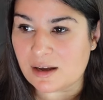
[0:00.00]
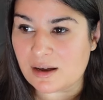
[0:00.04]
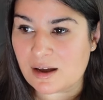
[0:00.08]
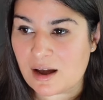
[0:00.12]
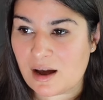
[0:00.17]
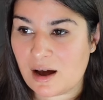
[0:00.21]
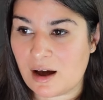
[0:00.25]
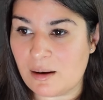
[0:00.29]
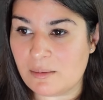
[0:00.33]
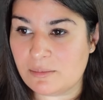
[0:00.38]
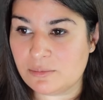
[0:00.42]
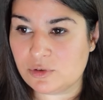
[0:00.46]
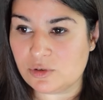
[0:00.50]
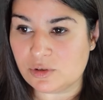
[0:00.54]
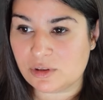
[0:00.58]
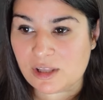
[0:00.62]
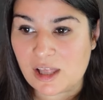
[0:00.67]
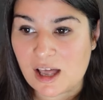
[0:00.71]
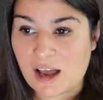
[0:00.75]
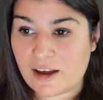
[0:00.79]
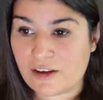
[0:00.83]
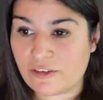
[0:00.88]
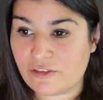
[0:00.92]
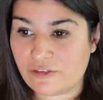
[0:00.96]
come to
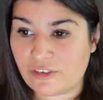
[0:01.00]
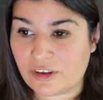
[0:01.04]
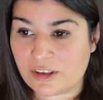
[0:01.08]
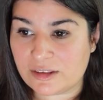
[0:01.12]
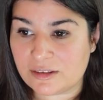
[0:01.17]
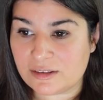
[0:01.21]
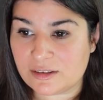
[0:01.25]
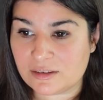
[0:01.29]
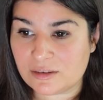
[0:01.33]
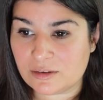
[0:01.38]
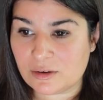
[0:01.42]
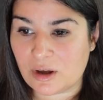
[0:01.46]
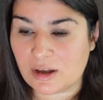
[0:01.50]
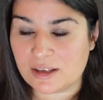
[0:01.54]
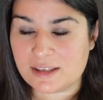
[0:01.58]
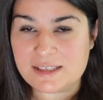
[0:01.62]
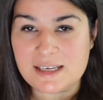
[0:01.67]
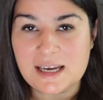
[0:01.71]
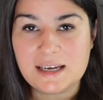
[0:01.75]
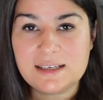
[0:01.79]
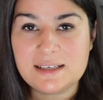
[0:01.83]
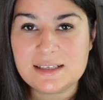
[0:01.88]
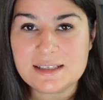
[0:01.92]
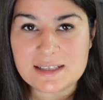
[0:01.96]
life and
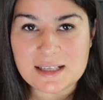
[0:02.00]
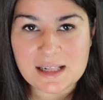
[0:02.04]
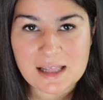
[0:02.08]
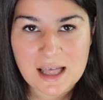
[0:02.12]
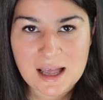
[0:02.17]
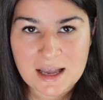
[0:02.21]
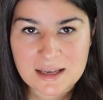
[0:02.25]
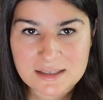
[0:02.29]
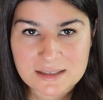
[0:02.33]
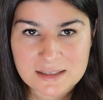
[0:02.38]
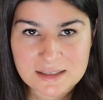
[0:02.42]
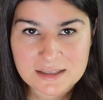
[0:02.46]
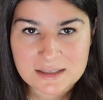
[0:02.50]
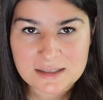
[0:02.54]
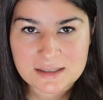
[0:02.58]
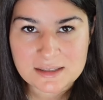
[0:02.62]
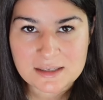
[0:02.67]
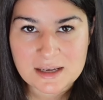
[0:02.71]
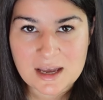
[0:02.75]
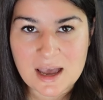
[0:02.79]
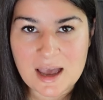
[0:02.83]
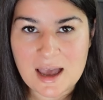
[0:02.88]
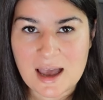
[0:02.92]
attend his classes